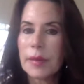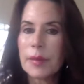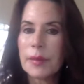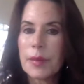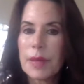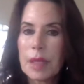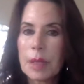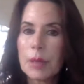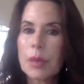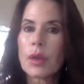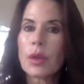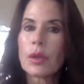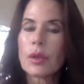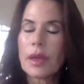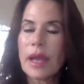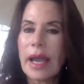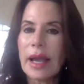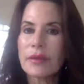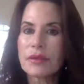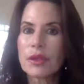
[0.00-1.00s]
people
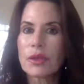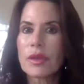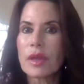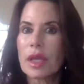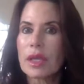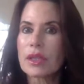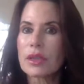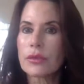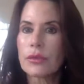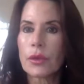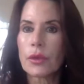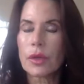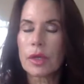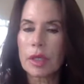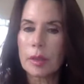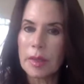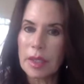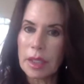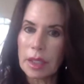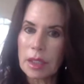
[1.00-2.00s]
after the age of
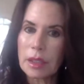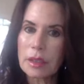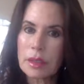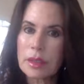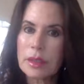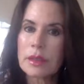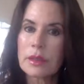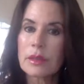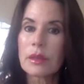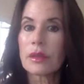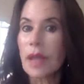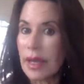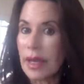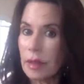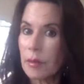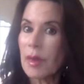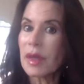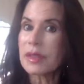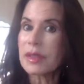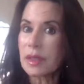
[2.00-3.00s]
40 begin to
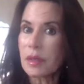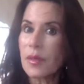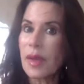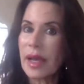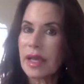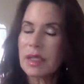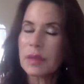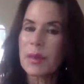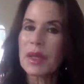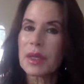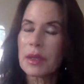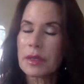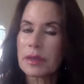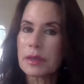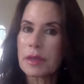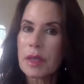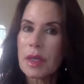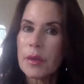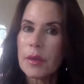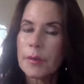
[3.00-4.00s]
like muscle mass
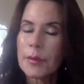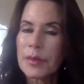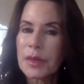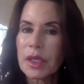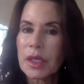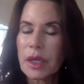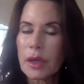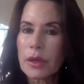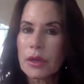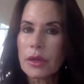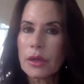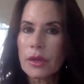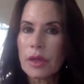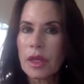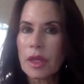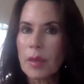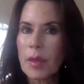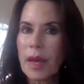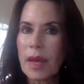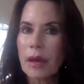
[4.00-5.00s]
because, you think
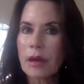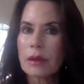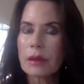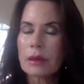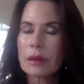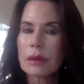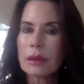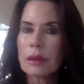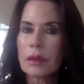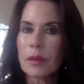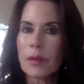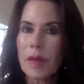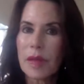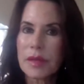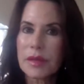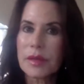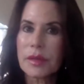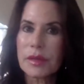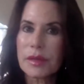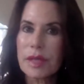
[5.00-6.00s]
about your
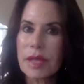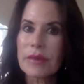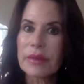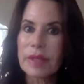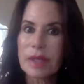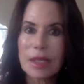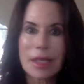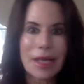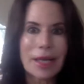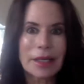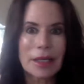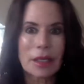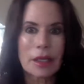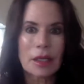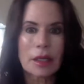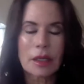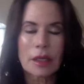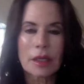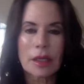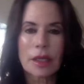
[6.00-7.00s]
muscles have a lot of,
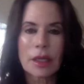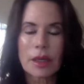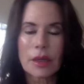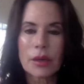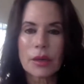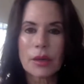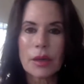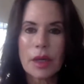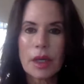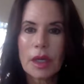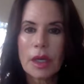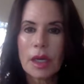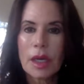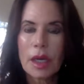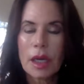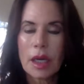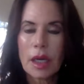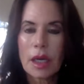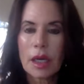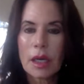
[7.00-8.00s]

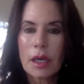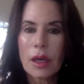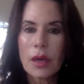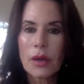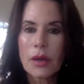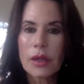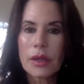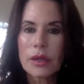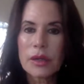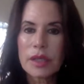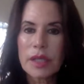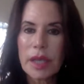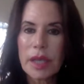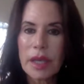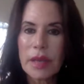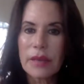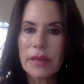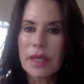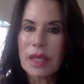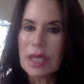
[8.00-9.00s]

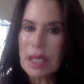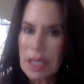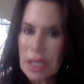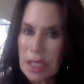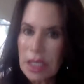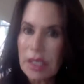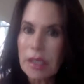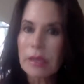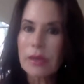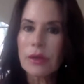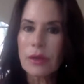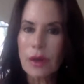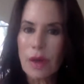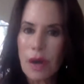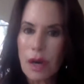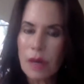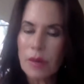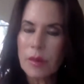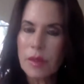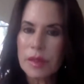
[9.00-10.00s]
CoQ10, they need it, your
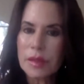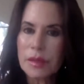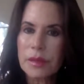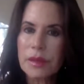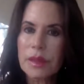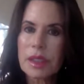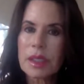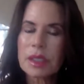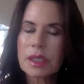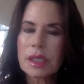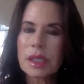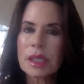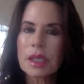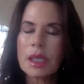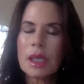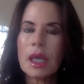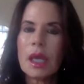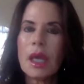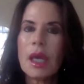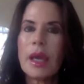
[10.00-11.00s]
heart muscle needs it.
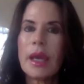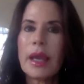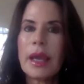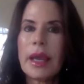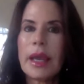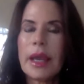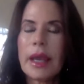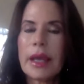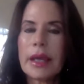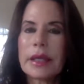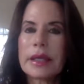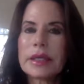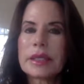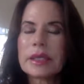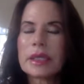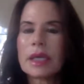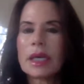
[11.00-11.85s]
And